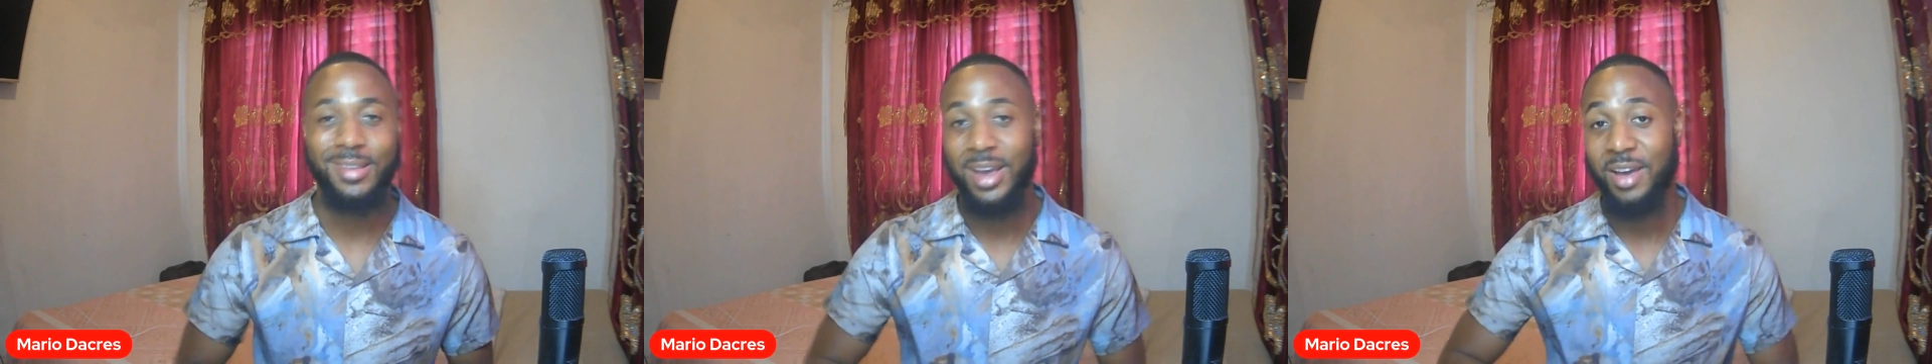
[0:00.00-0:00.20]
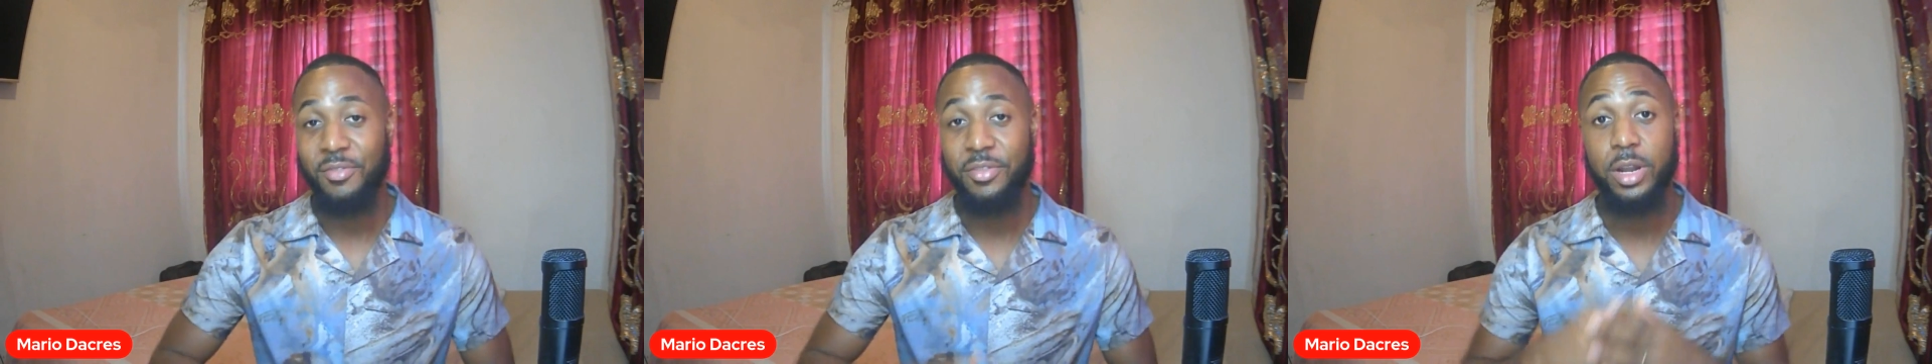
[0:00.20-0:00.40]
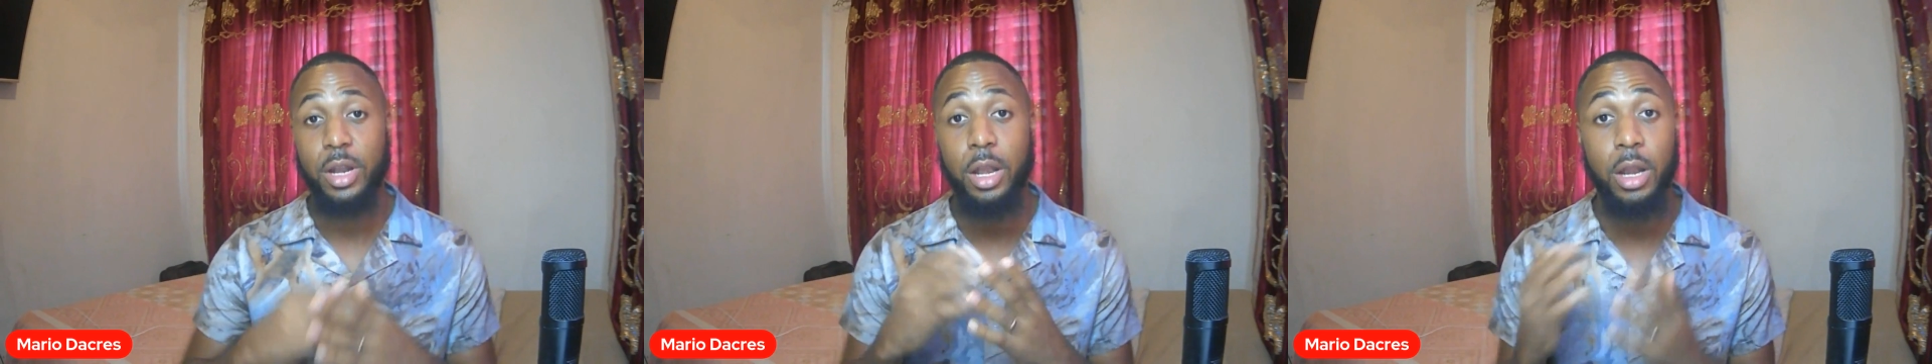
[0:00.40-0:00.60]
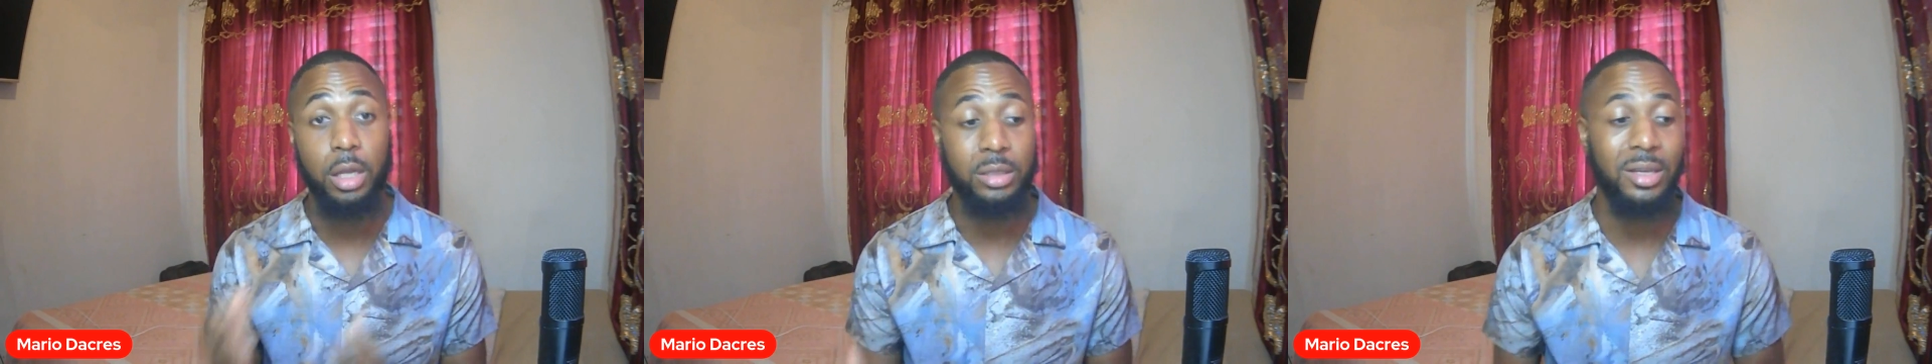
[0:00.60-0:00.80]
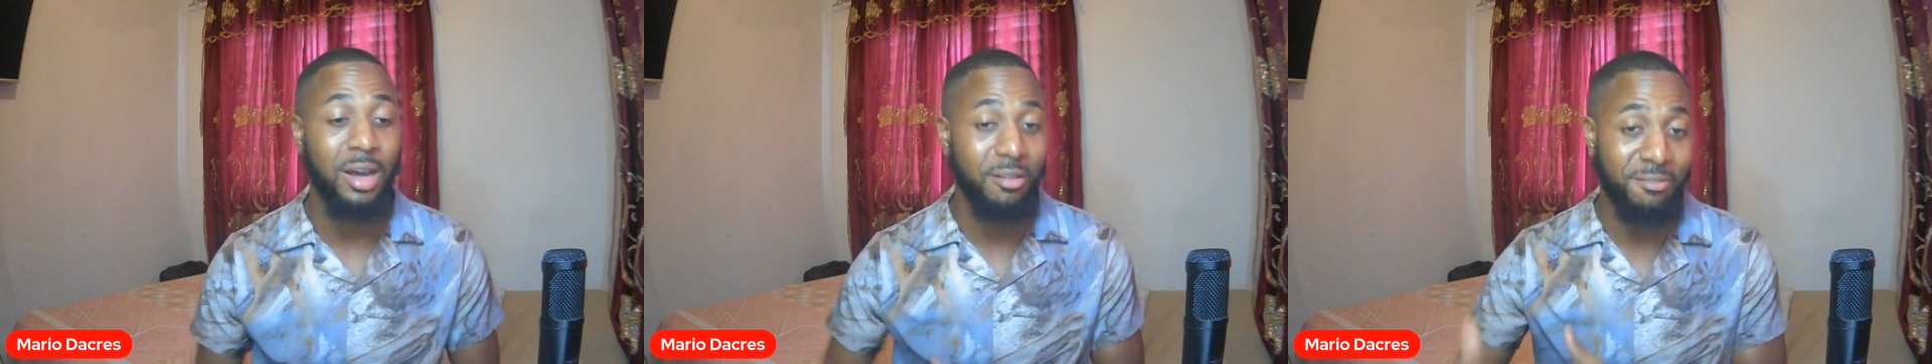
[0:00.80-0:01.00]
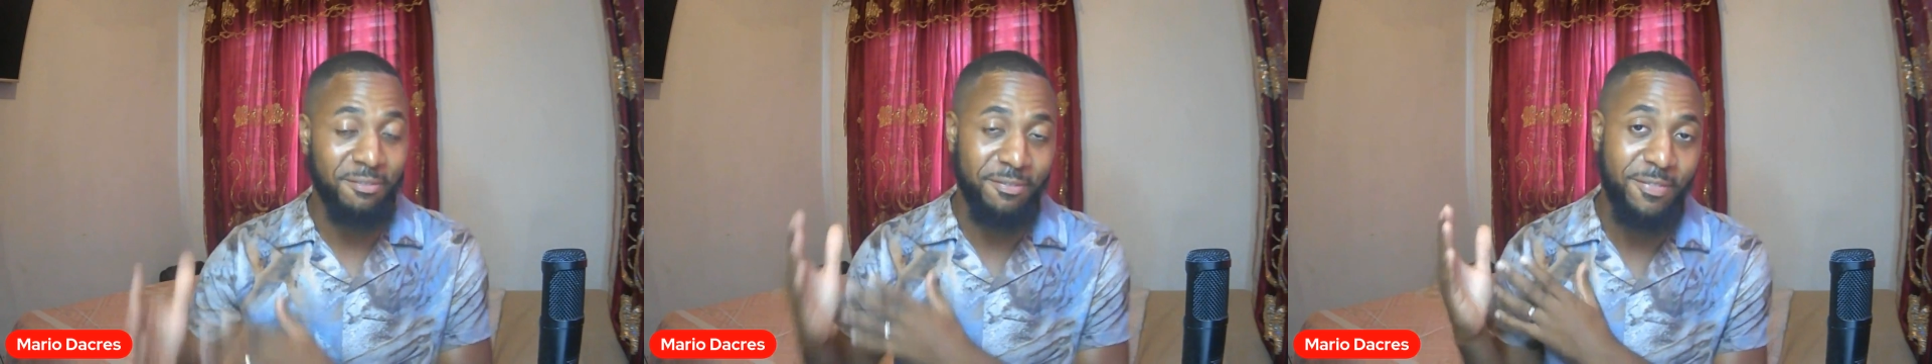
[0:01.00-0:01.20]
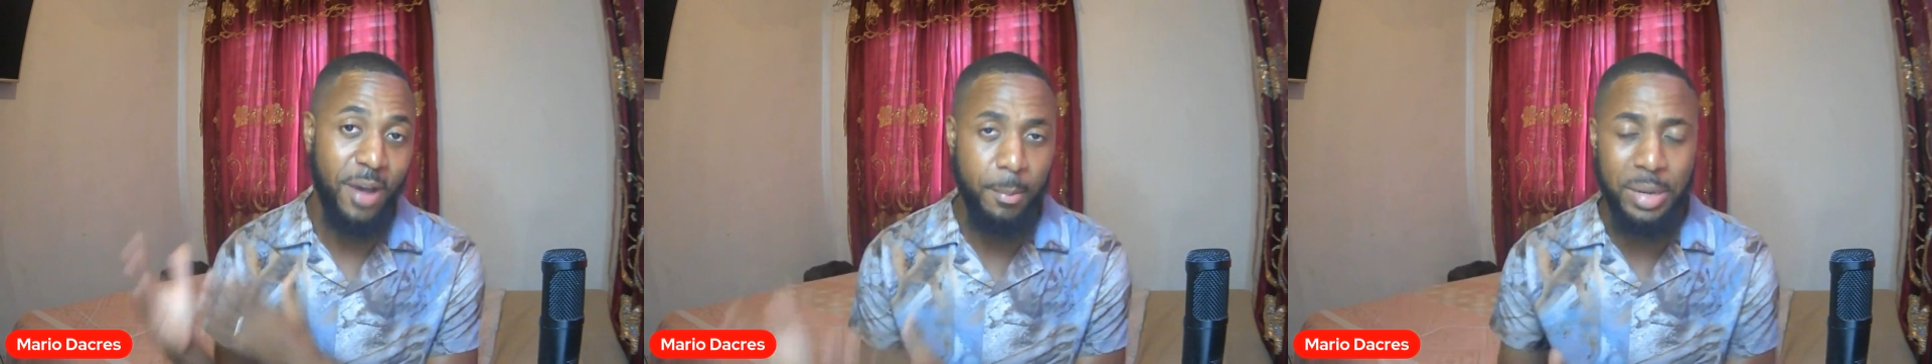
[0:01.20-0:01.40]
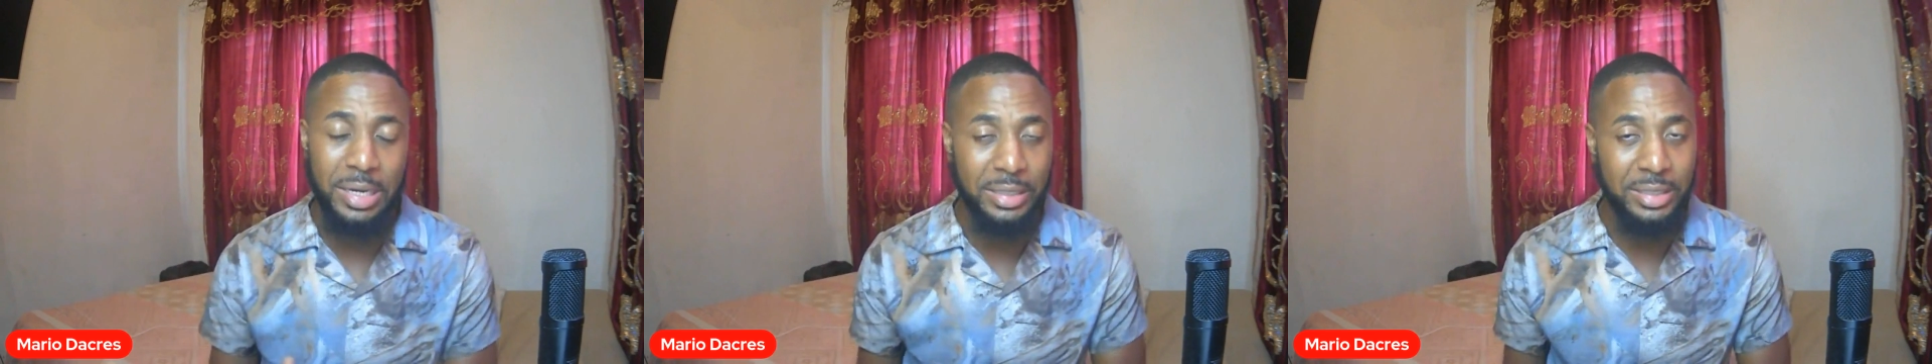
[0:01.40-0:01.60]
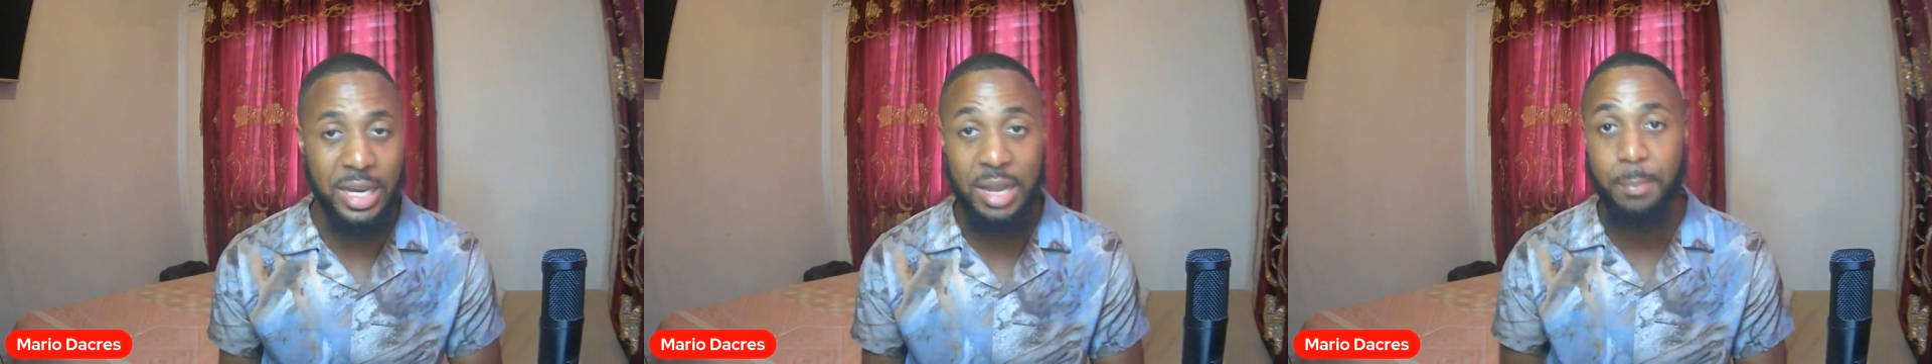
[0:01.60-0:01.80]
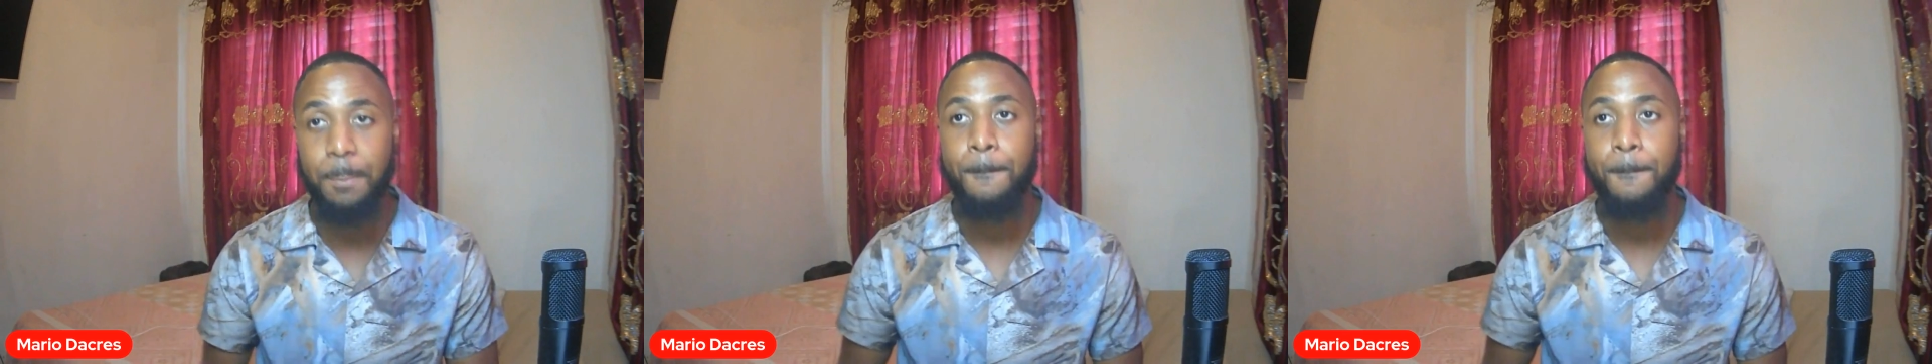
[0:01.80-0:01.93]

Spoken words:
having a lot of family time.